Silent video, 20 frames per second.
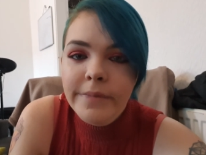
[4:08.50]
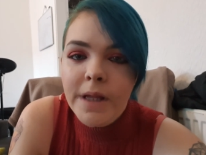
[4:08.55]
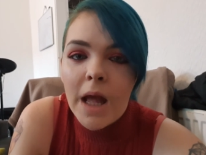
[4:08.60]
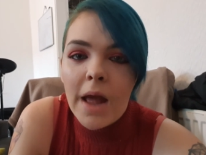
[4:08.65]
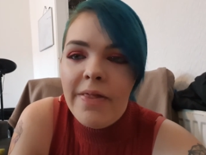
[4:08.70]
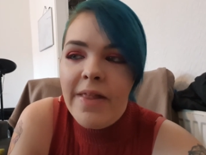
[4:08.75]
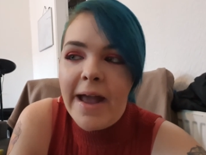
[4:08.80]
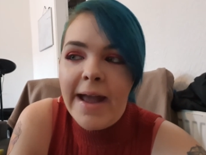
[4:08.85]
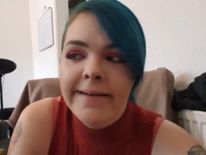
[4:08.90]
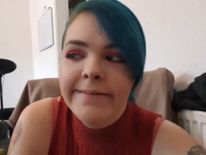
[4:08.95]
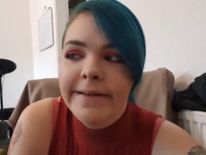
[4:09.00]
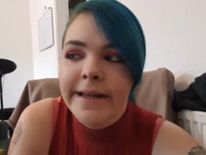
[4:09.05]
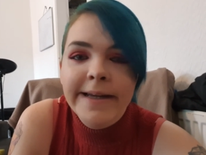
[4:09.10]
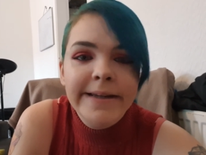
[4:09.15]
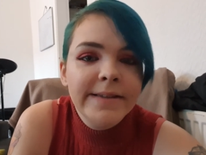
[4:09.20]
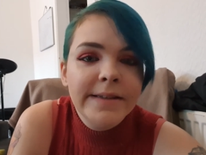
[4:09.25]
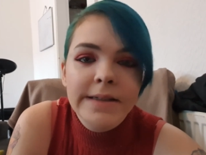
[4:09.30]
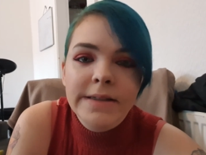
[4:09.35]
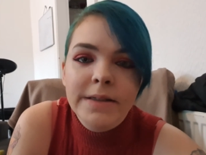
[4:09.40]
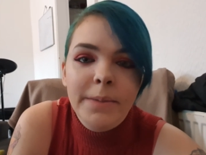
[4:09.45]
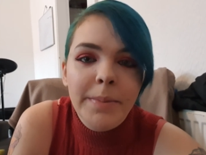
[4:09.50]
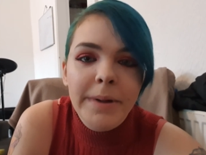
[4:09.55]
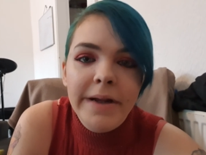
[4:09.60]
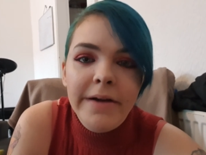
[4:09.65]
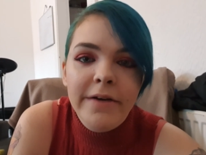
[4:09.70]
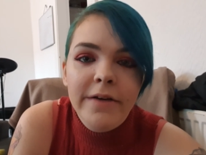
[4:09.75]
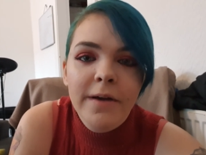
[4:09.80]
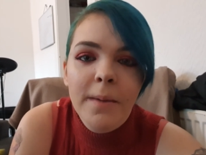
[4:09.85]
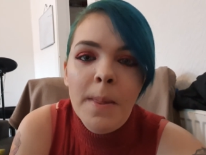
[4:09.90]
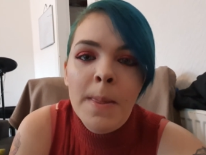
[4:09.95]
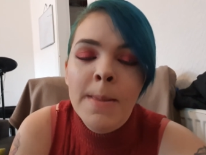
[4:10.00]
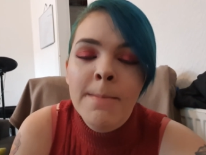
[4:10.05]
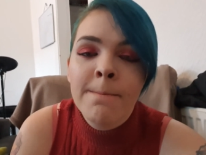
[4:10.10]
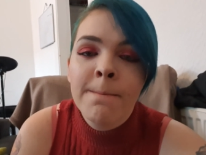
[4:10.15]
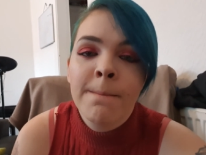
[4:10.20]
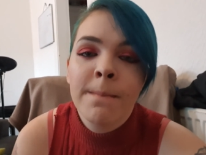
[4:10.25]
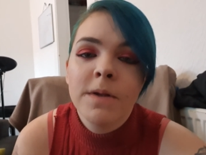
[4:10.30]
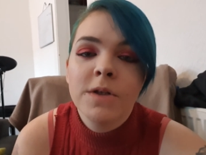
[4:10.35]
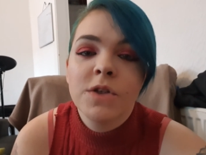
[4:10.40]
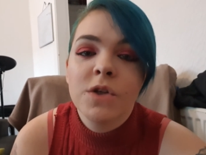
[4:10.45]
and then it disappeared.
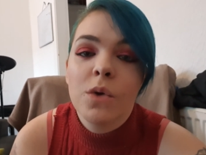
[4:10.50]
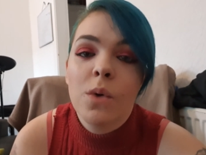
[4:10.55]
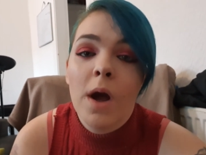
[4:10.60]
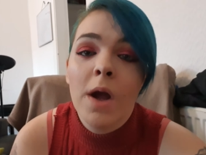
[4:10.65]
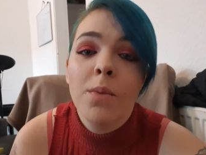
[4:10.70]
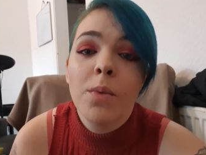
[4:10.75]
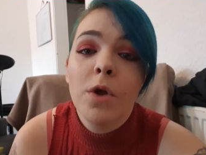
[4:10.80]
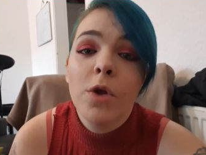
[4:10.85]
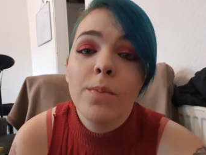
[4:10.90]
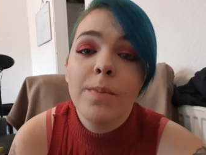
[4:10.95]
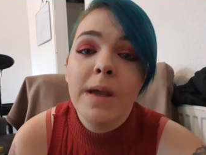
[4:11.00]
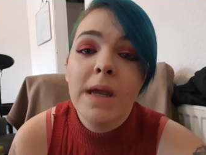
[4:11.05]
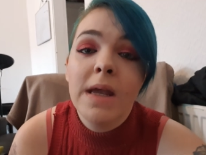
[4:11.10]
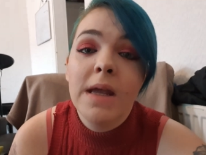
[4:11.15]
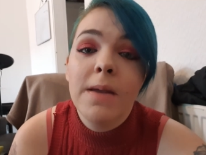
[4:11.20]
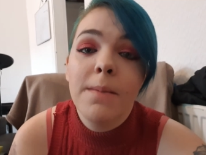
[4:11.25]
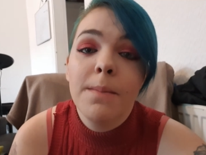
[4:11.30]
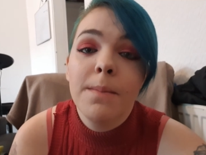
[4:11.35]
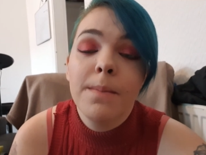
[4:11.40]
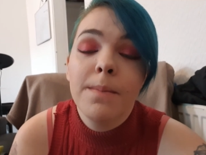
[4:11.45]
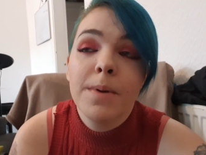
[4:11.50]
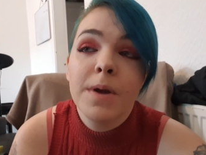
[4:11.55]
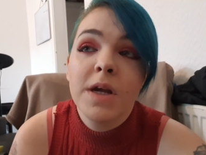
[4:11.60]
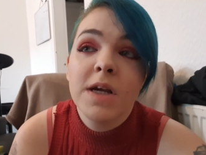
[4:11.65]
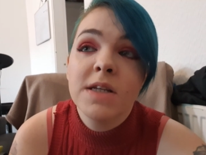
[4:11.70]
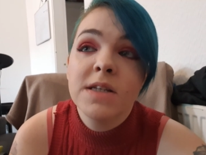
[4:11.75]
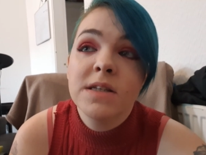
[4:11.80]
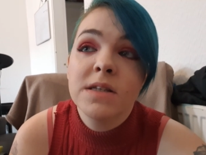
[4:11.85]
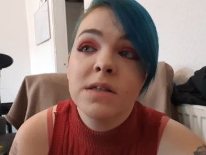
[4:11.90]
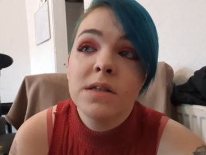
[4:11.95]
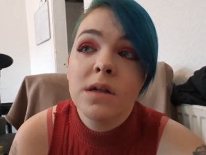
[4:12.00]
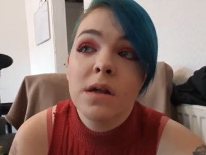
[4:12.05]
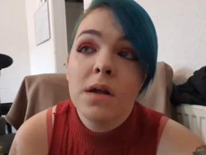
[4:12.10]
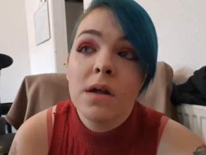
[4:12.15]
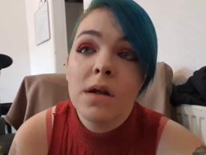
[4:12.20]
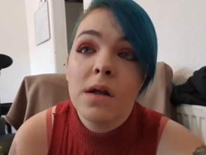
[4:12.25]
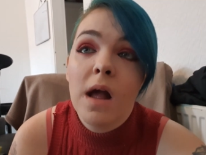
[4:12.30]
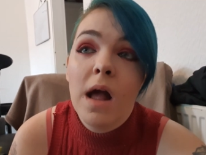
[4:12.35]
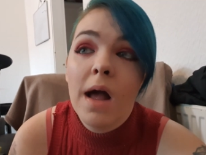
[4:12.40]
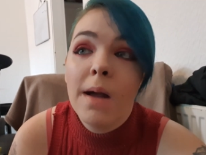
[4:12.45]
So I will be, because
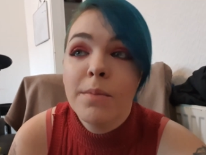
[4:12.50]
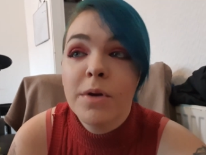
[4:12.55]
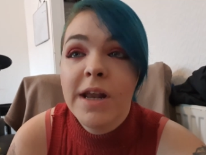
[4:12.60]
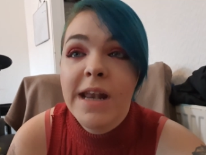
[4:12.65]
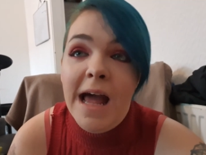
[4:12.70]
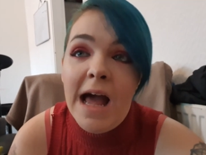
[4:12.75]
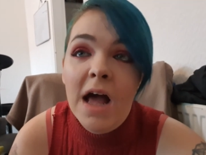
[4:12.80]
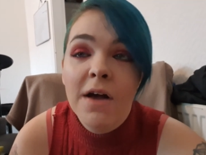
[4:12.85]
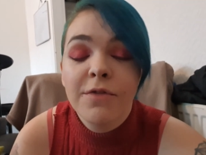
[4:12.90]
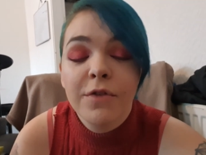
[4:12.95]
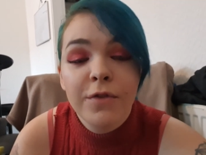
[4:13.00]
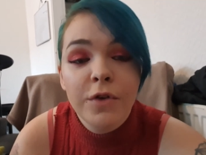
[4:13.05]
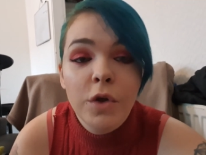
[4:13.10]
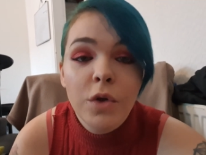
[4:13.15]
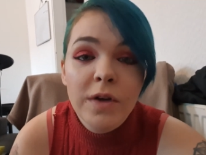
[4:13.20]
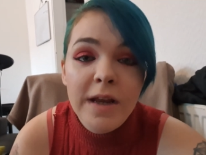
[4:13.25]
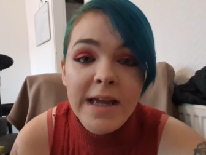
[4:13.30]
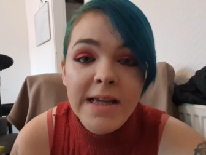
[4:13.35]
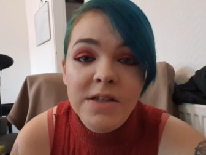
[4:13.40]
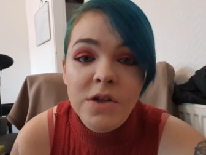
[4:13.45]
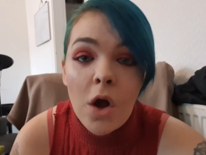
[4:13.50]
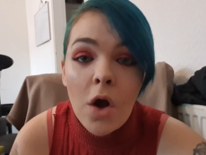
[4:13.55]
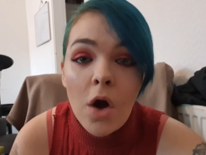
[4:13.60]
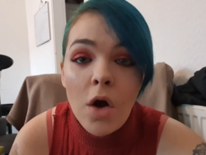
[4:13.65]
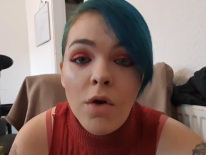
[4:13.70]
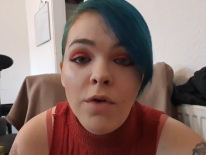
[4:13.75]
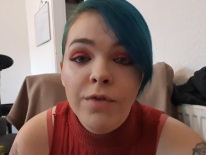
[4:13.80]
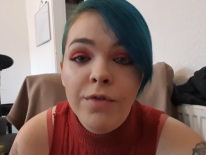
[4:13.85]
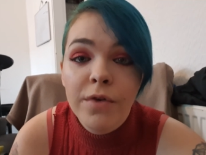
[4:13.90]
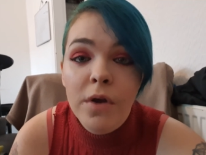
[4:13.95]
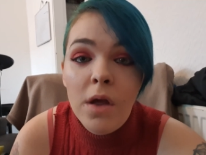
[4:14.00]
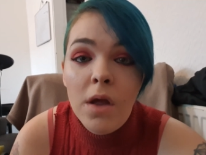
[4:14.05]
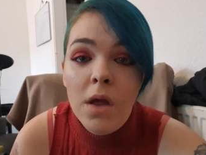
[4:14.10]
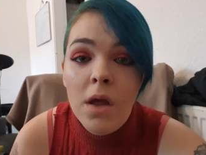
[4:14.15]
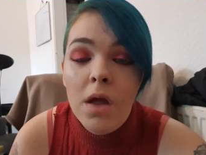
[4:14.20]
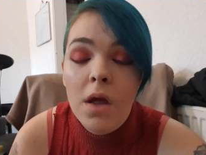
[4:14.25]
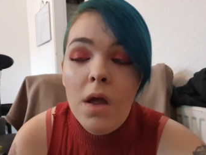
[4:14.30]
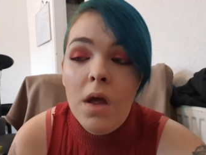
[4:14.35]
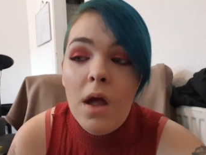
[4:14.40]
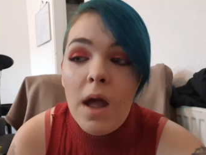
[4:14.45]
I'm going to have a few days off,
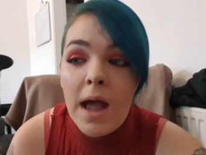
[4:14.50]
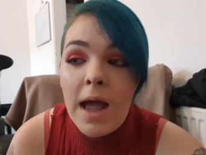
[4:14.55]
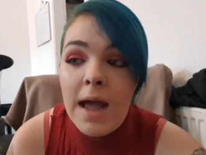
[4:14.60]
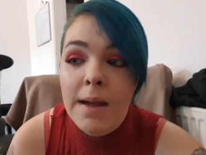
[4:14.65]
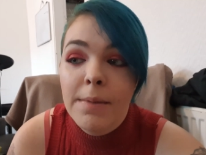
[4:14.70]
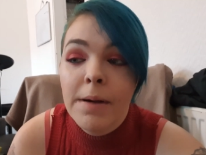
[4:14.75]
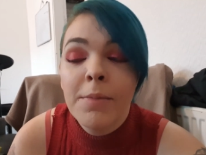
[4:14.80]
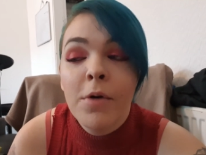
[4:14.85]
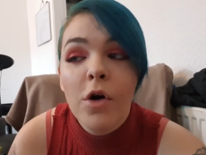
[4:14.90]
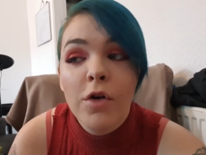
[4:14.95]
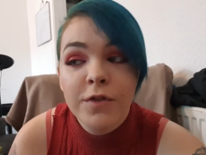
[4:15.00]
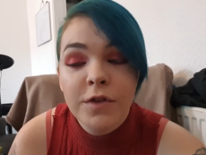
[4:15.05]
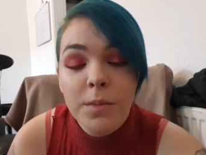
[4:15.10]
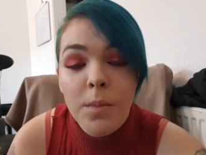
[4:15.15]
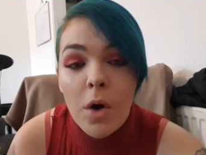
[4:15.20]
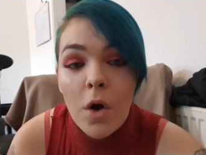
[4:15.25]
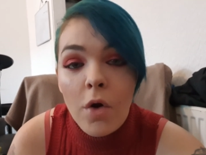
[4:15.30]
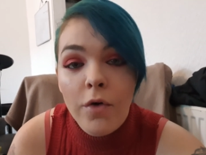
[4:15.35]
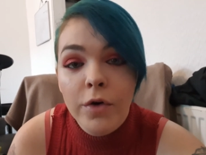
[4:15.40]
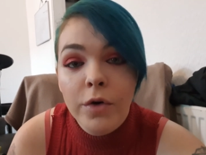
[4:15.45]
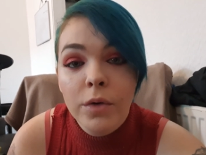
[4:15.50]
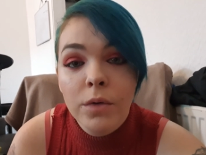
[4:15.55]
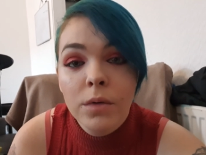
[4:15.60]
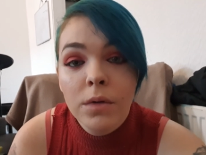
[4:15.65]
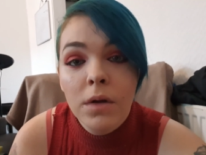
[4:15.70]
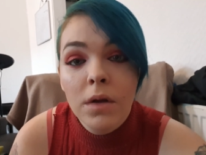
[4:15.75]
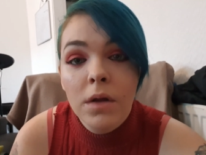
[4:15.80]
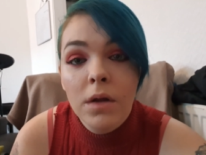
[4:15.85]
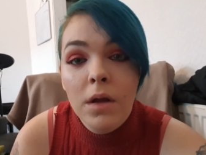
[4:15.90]
I'm off tomorrow.